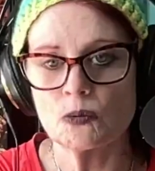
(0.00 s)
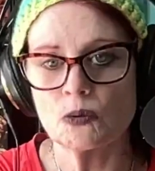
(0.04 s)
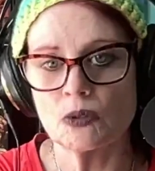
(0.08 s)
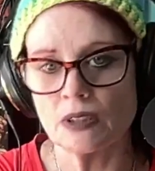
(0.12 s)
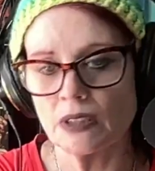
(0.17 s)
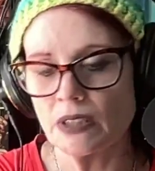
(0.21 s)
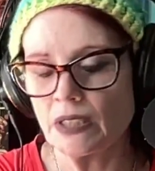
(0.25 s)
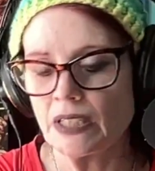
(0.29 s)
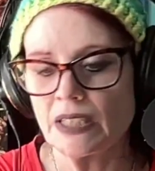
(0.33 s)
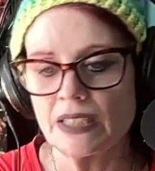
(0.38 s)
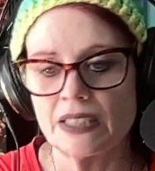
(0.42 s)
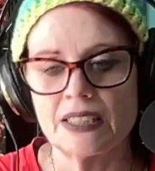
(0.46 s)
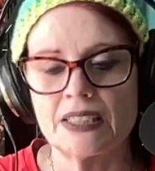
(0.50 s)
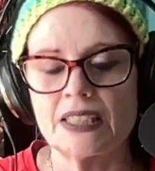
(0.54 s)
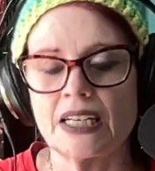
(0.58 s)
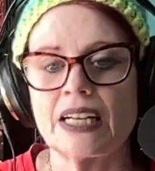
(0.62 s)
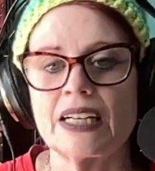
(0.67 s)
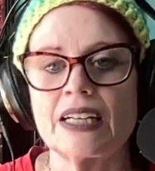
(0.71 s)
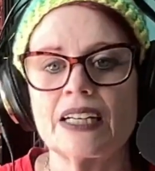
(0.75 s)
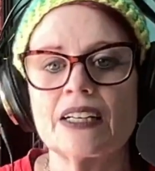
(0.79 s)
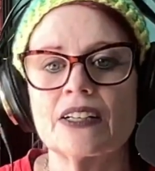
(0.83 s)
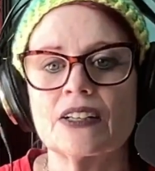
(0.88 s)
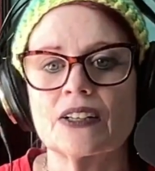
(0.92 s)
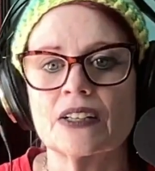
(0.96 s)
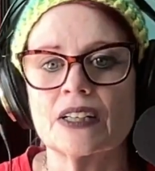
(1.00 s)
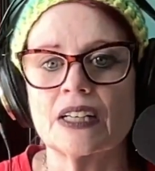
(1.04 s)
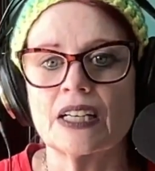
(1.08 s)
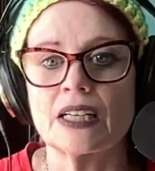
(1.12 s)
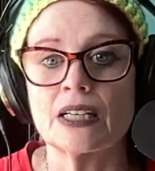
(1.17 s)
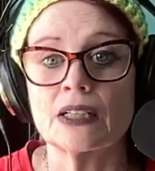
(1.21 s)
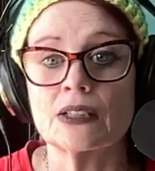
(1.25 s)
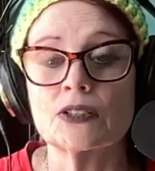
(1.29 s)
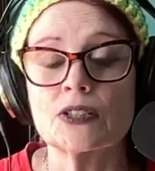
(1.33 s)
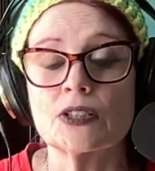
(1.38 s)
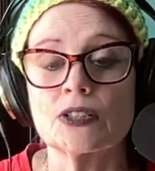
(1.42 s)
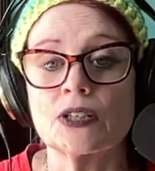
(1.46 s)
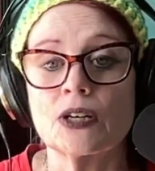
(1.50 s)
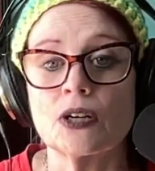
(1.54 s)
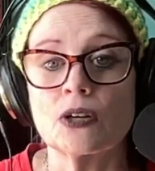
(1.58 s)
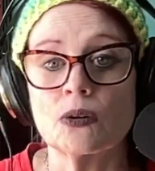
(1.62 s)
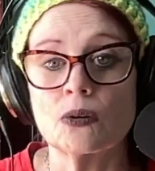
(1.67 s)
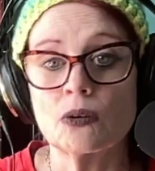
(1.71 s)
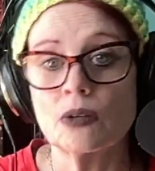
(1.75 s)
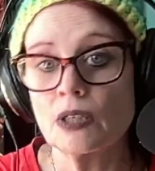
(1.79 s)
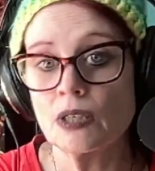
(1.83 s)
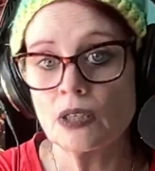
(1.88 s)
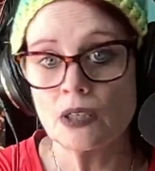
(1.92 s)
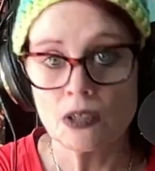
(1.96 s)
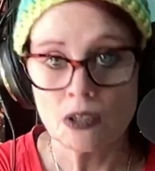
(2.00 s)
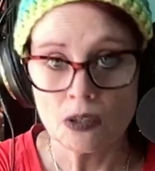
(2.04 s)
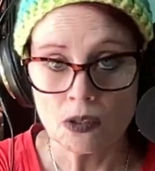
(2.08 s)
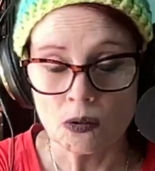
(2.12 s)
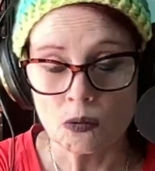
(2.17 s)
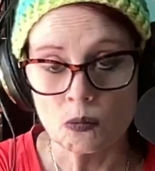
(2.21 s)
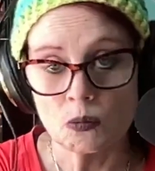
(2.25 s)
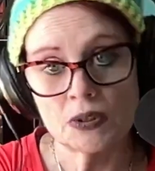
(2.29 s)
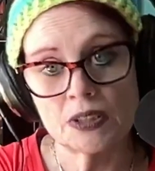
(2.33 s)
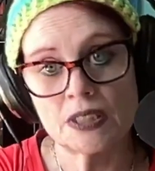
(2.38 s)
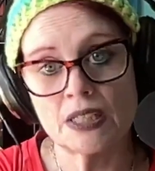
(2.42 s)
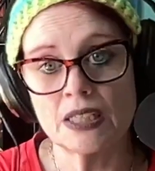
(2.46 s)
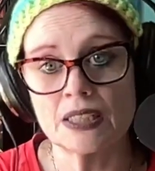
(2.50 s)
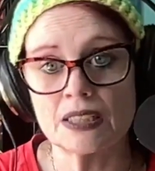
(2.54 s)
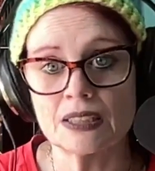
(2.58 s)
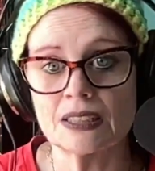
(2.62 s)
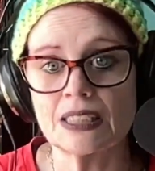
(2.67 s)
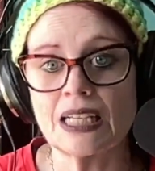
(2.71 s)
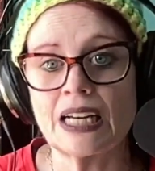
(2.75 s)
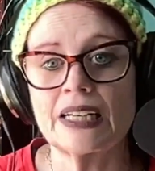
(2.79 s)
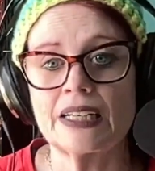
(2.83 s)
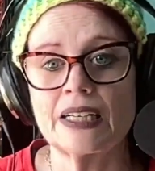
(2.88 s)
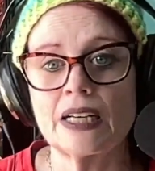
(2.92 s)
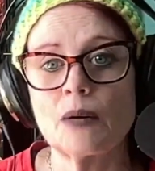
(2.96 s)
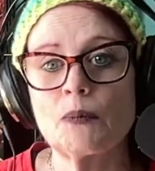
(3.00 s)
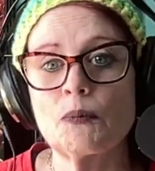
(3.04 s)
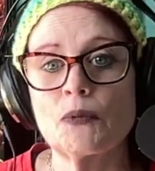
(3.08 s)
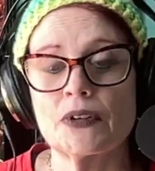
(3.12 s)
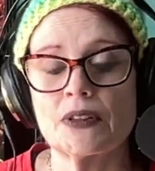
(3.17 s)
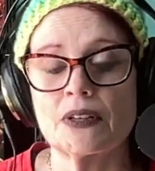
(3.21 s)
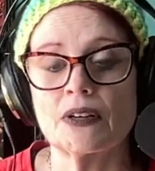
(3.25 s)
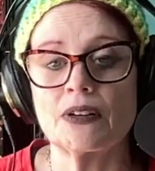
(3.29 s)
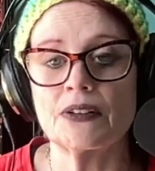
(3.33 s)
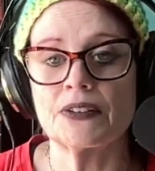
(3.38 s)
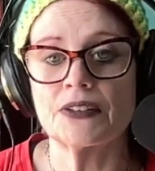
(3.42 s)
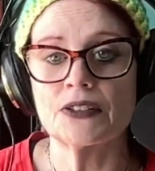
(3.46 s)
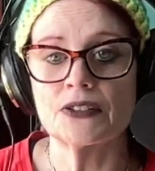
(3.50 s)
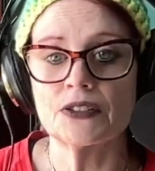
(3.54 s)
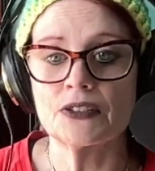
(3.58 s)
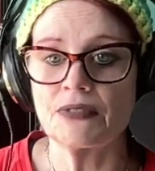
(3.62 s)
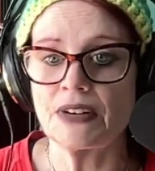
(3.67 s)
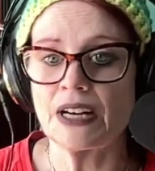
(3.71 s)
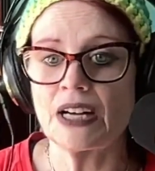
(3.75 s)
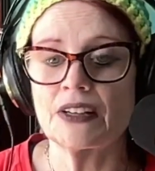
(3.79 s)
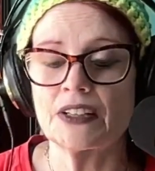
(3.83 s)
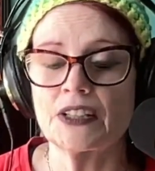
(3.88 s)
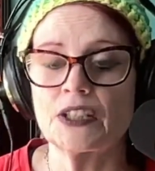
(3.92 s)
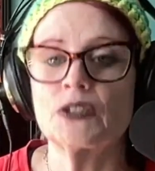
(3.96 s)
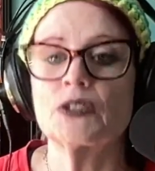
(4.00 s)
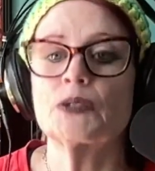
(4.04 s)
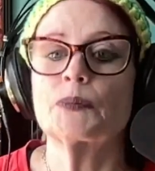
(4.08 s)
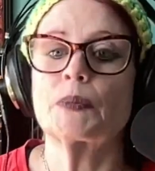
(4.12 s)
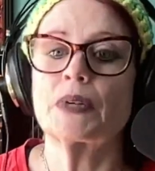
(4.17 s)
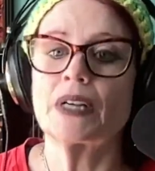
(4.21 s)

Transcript: you were dating or getting to know was going to line up with all those values.